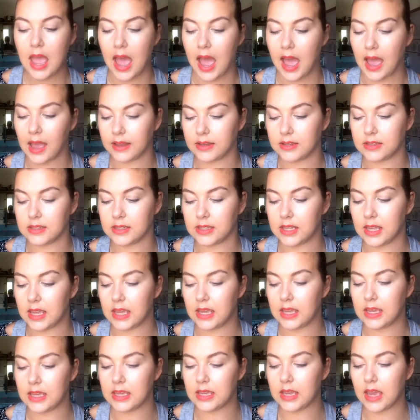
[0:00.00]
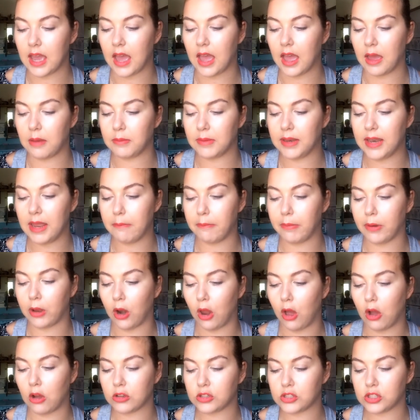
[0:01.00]
and the lip
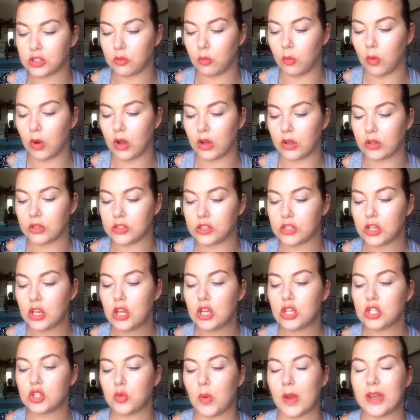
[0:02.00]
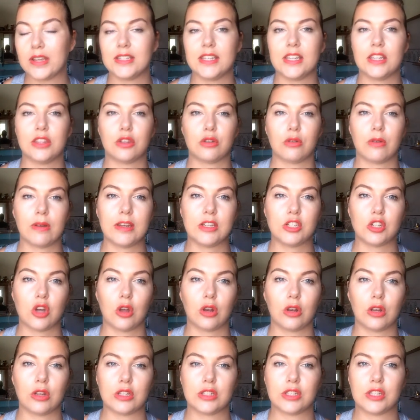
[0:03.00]
gloss was
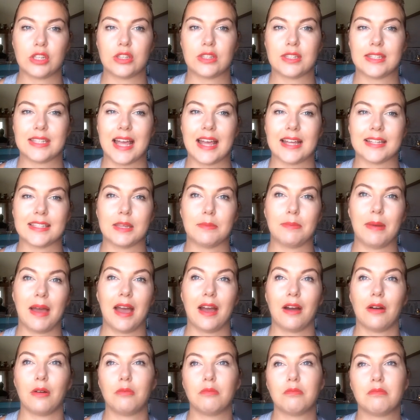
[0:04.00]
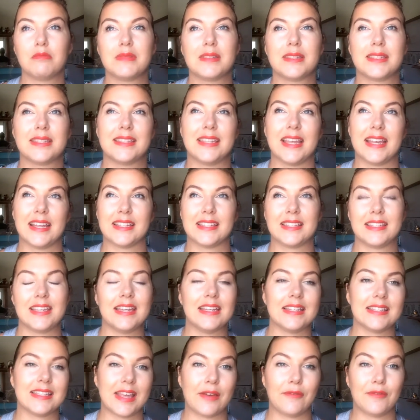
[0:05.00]
$23, so that's about
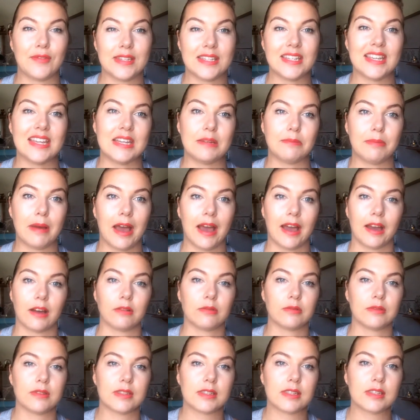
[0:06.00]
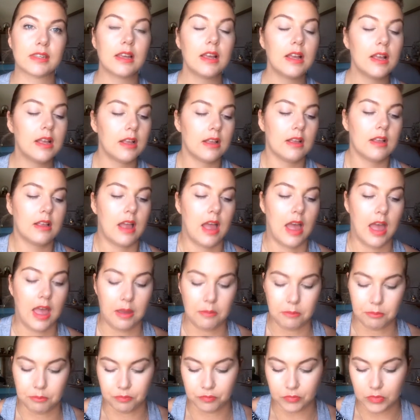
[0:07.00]
£16-17.
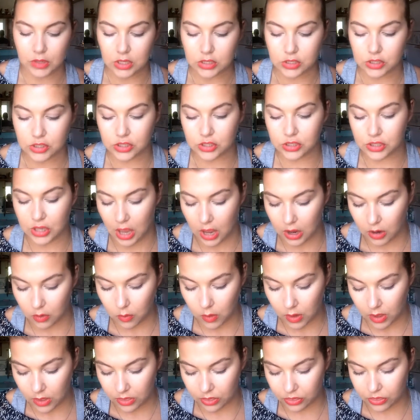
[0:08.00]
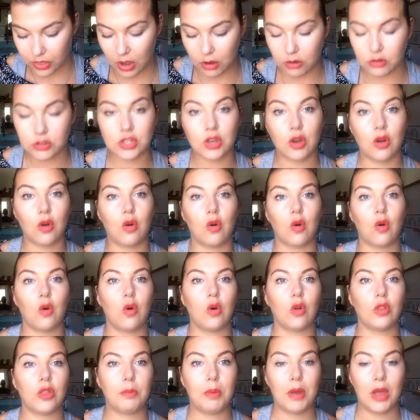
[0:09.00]
So those are
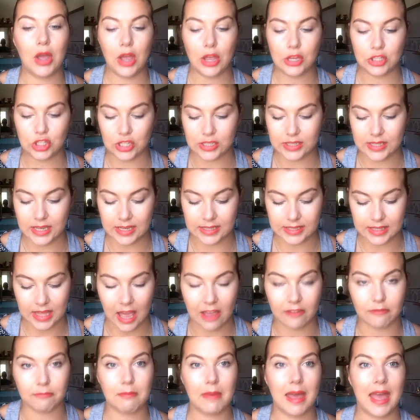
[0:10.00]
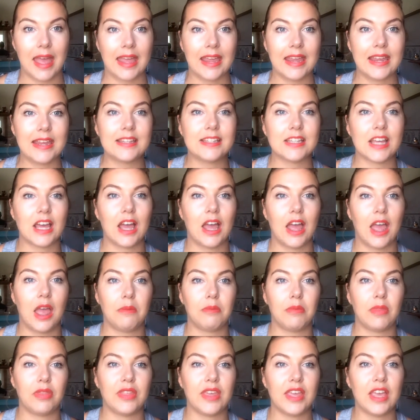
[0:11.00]
all the purchases that I've made.
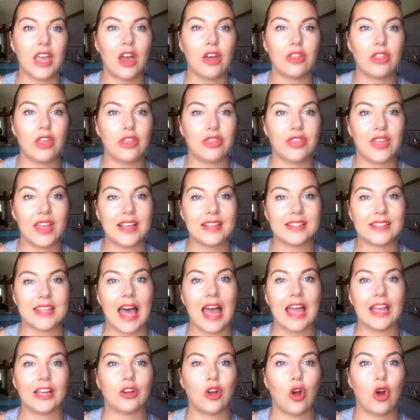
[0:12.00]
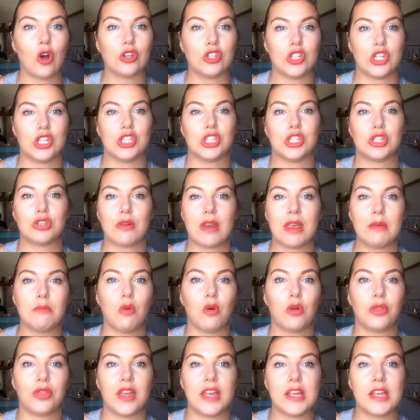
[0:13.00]
The other things that I got, just 3 more